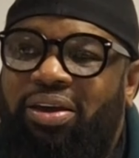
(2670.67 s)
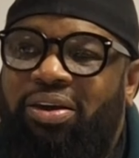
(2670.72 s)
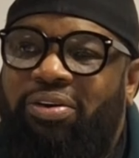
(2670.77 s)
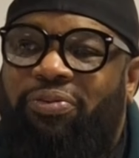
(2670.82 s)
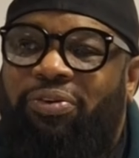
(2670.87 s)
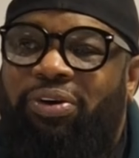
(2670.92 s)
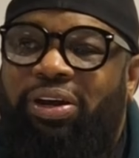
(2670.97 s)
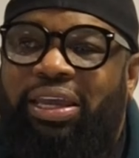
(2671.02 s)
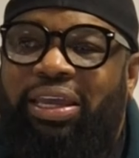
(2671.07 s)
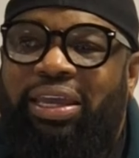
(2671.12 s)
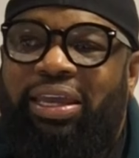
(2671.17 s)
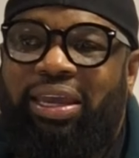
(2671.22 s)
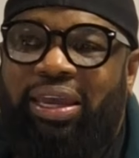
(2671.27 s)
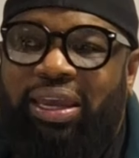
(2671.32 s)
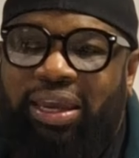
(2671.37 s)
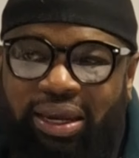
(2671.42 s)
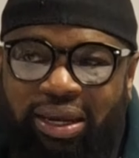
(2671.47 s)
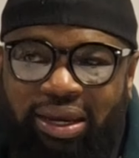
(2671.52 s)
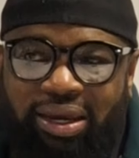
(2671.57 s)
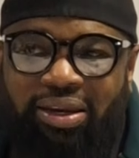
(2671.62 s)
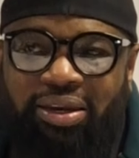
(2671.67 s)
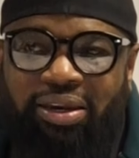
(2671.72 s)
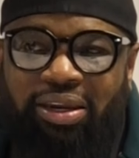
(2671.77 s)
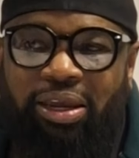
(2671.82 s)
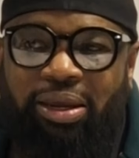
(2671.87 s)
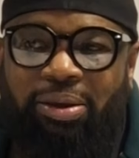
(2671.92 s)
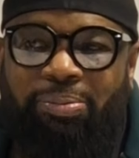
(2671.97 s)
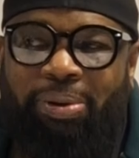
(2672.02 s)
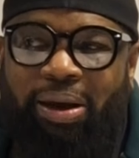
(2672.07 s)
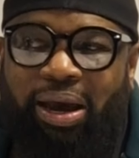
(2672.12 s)
for
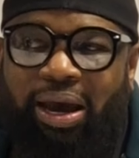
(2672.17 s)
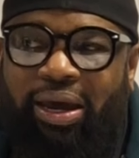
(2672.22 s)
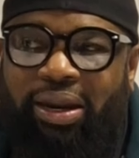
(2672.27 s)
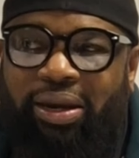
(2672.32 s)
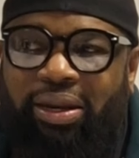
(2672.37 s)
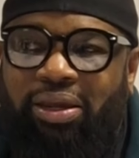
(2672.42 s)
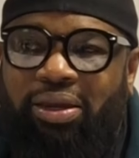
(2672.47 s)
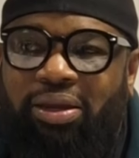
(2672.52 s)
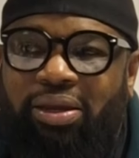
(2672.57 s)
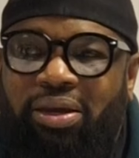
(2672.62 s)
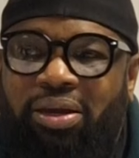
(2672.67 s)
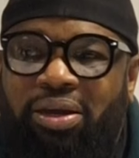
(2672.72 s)
anybody